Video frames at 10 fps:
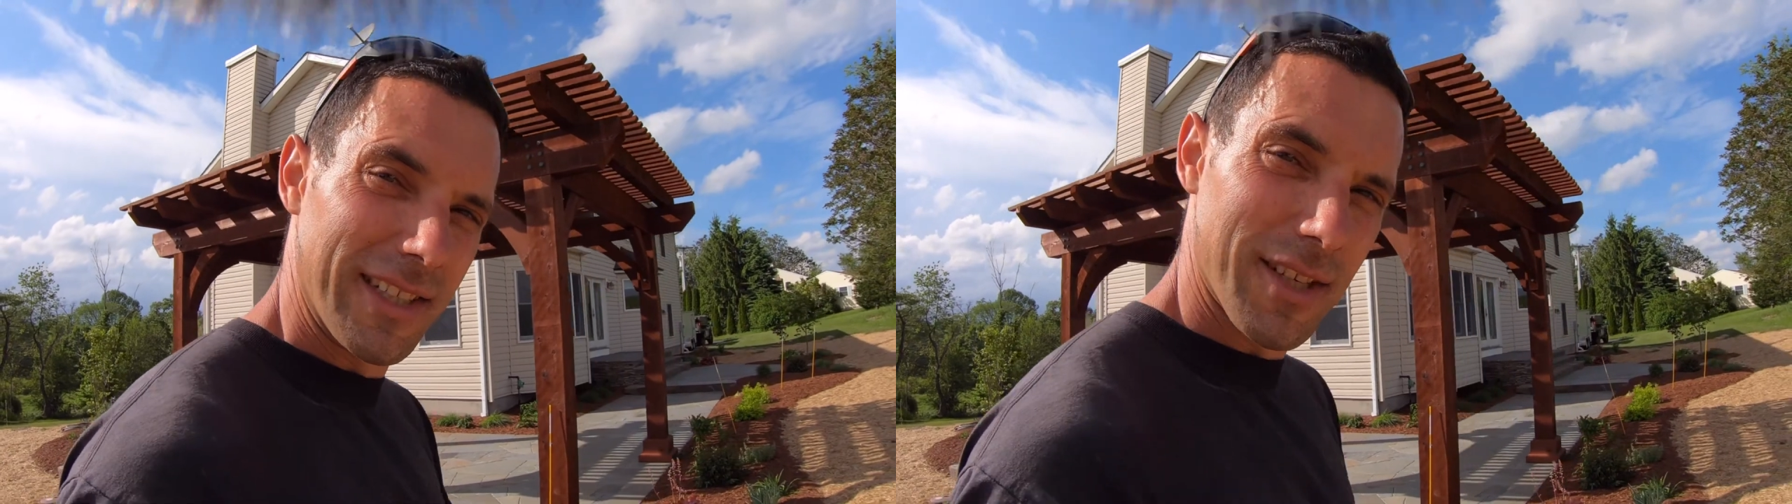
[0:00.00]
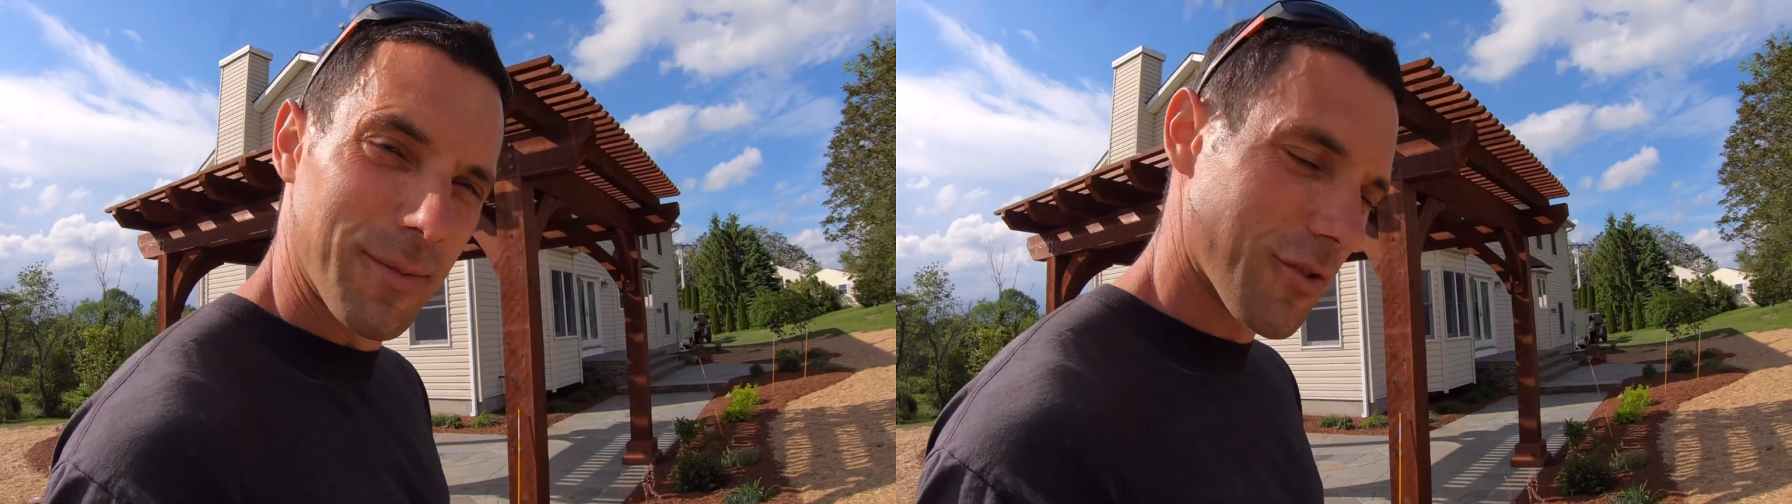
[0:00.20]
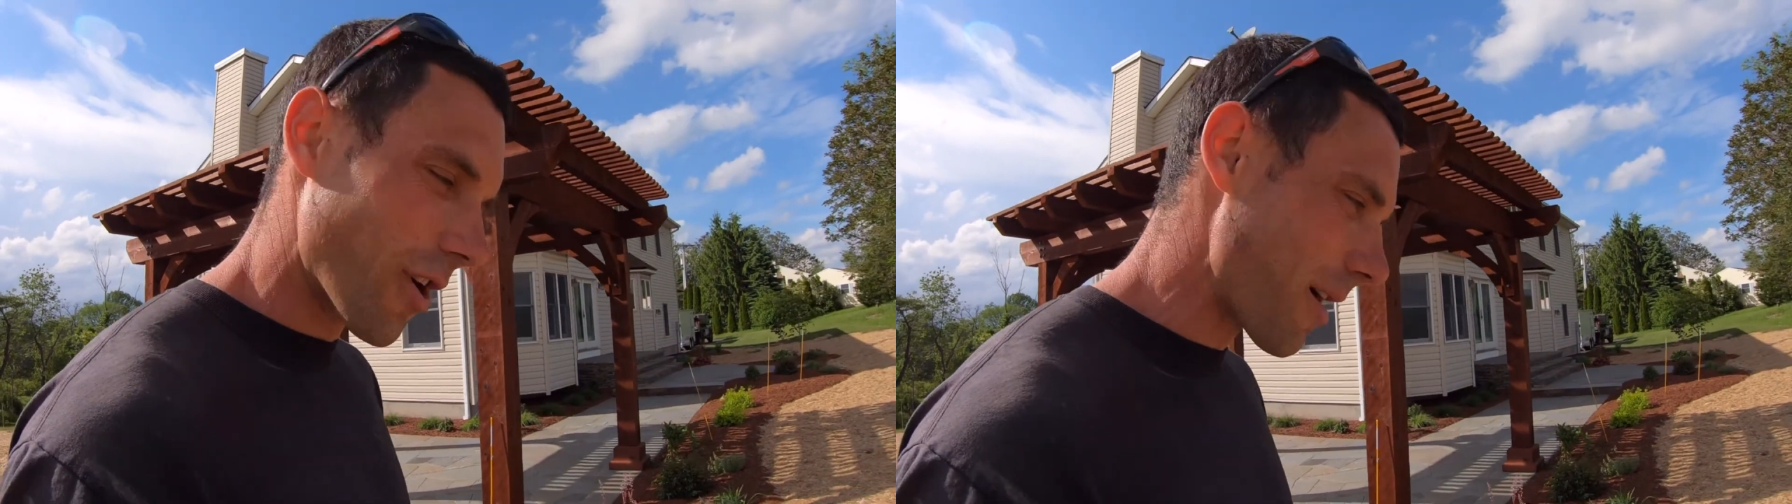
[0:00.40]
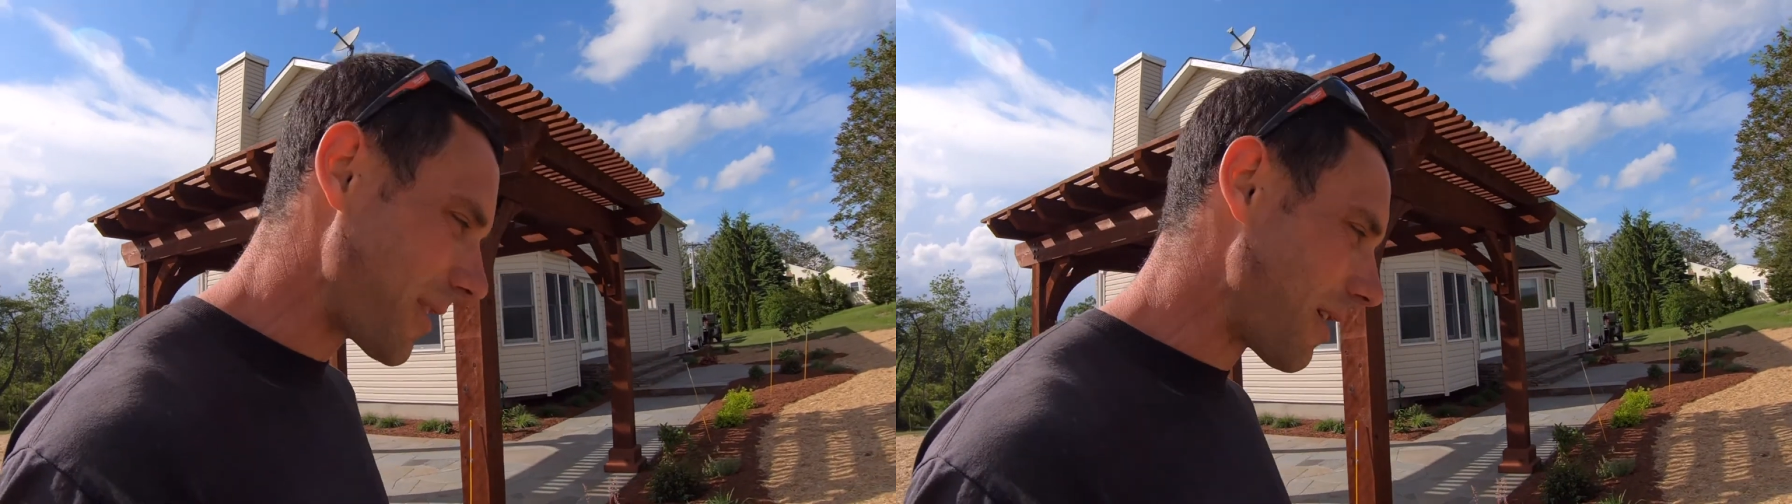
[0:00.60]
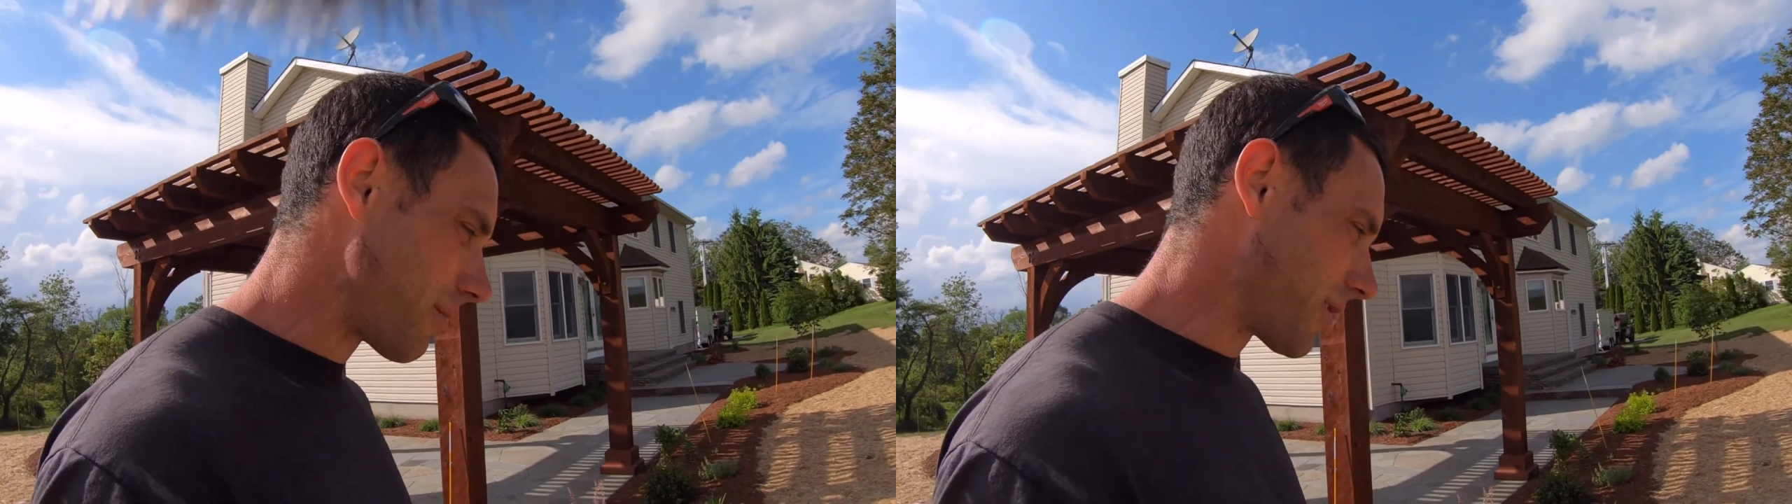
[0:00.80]
subscribe
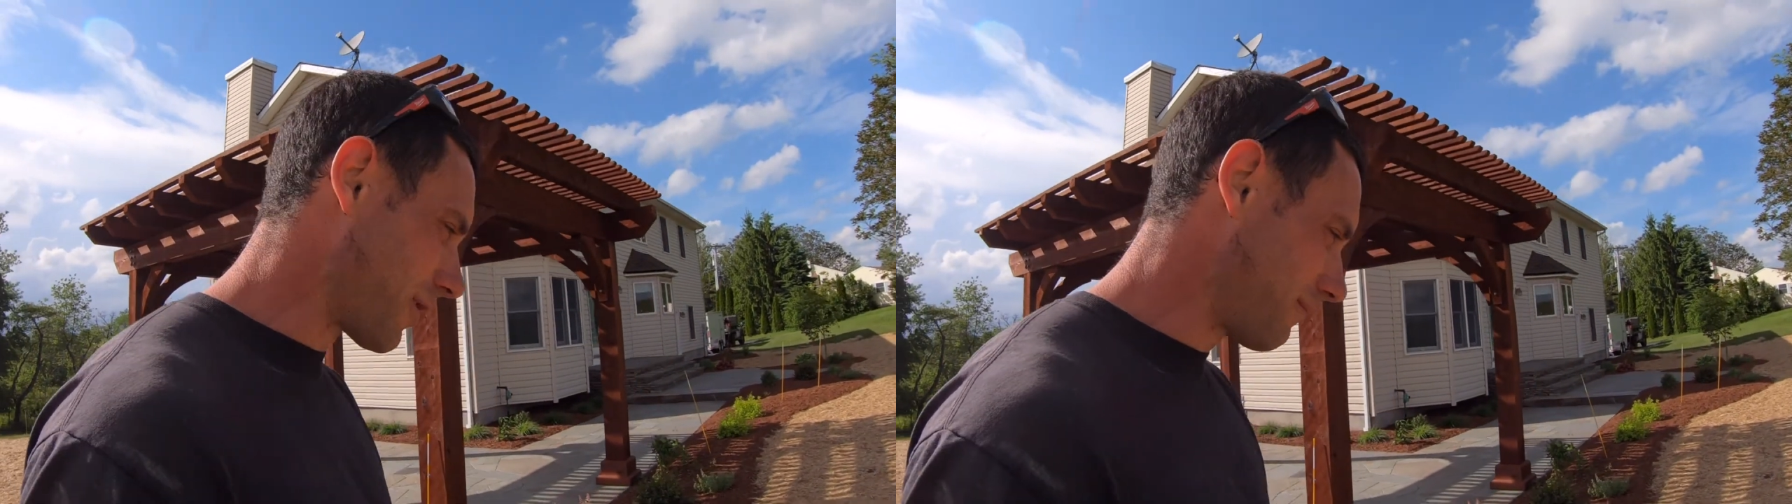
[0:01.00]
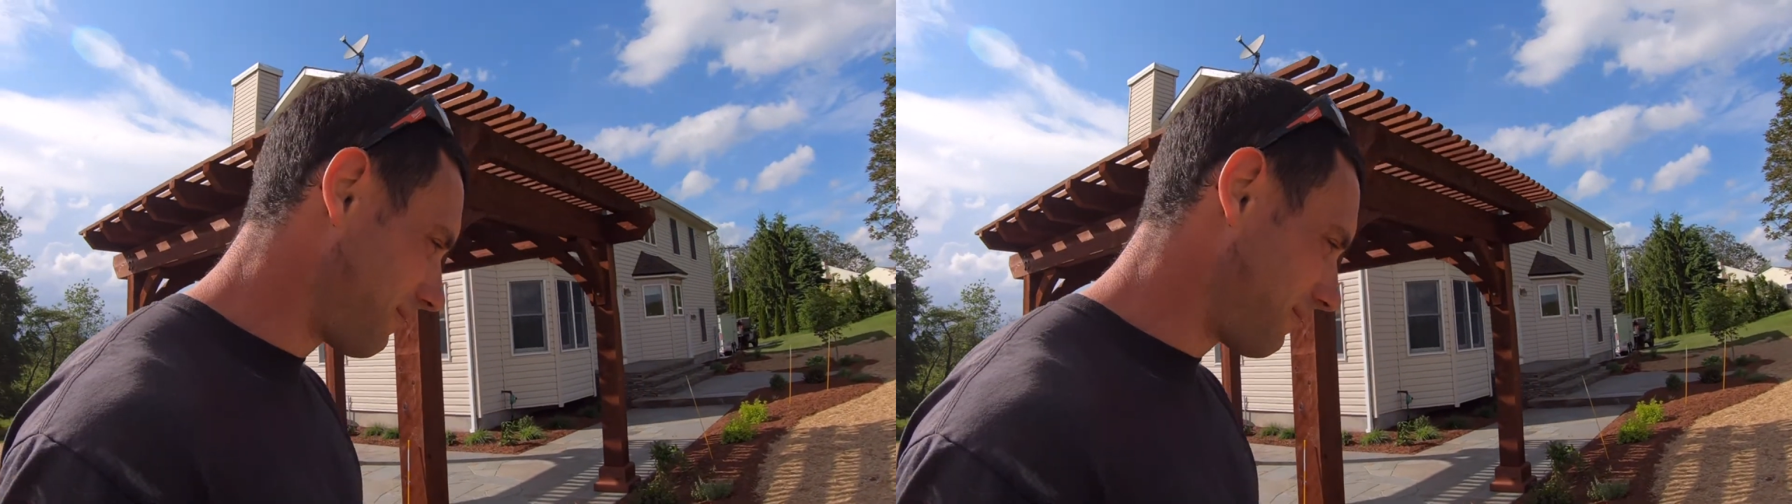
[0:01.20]
down below.